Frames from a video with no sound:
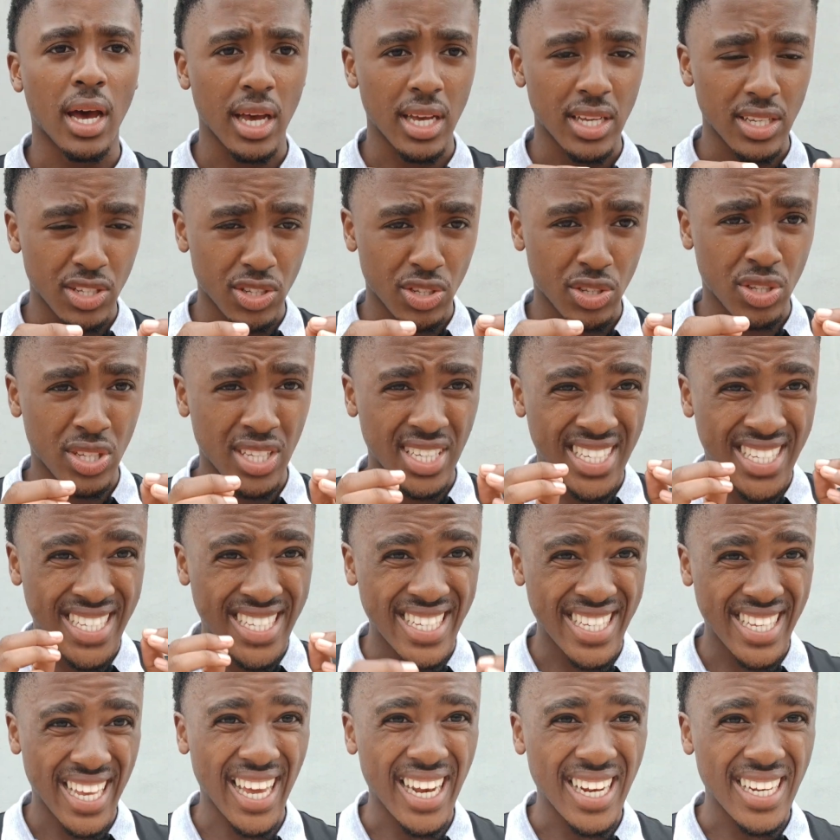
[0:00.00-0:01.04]

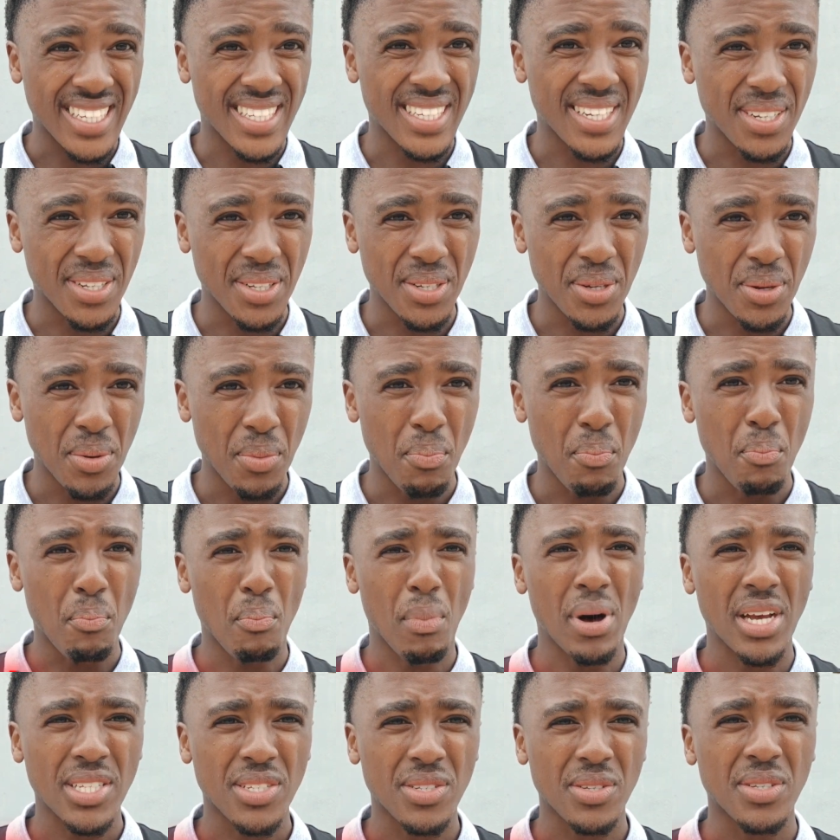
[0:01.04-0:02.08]
skeletal
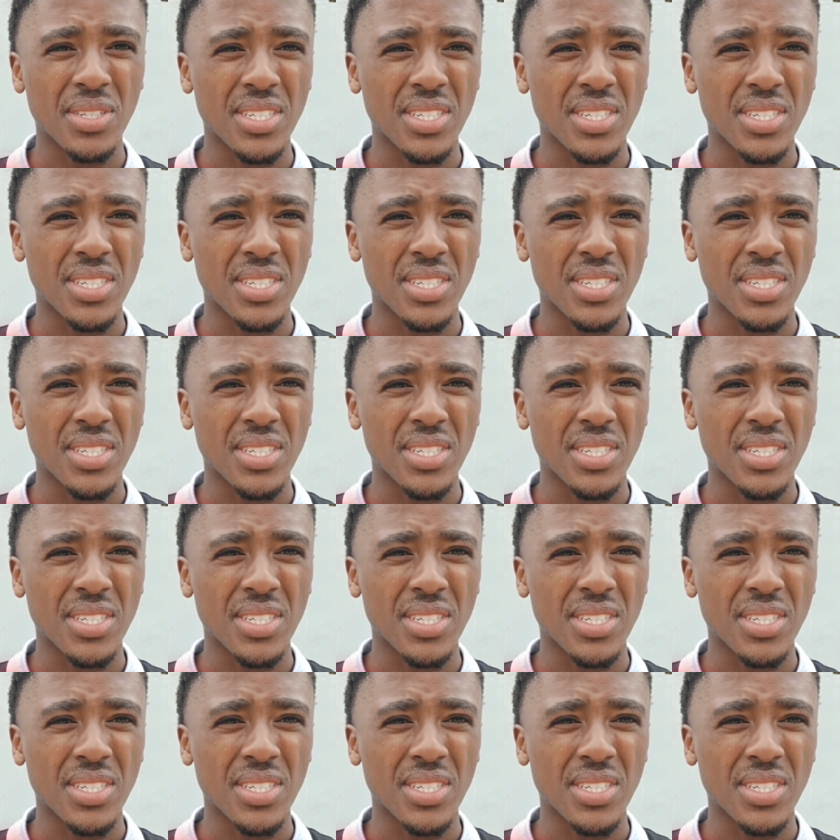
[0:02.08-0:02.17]
muscle